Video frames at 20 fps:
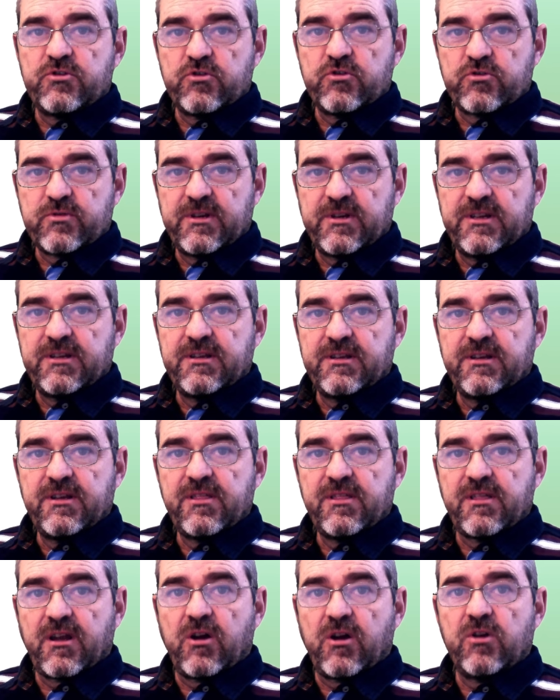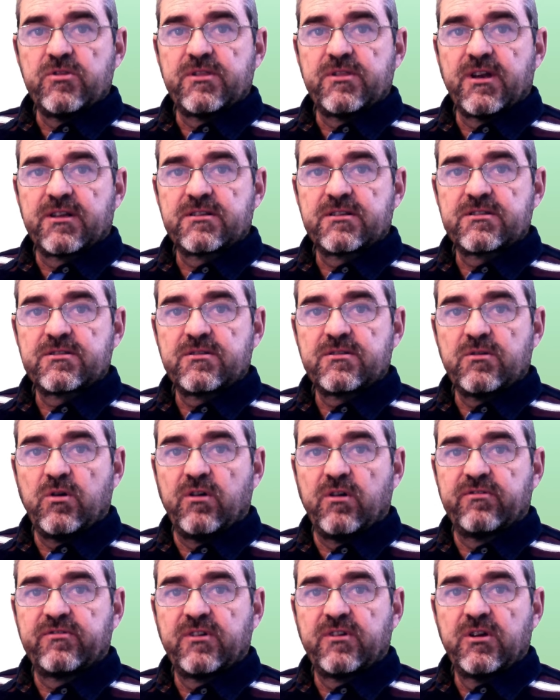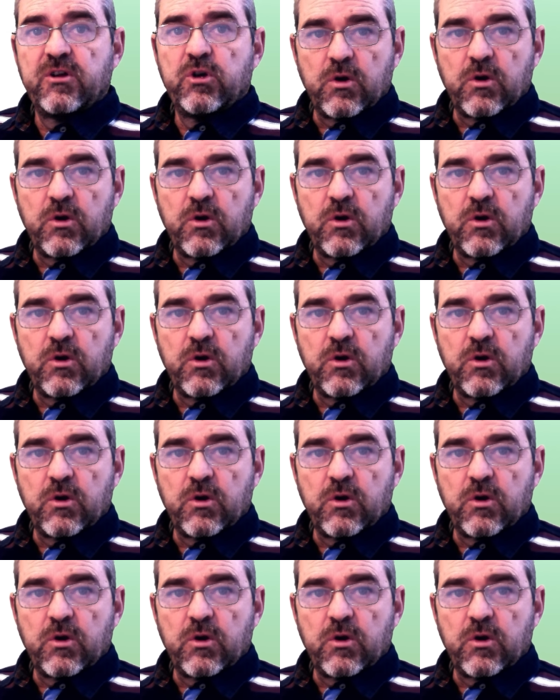usually in the context of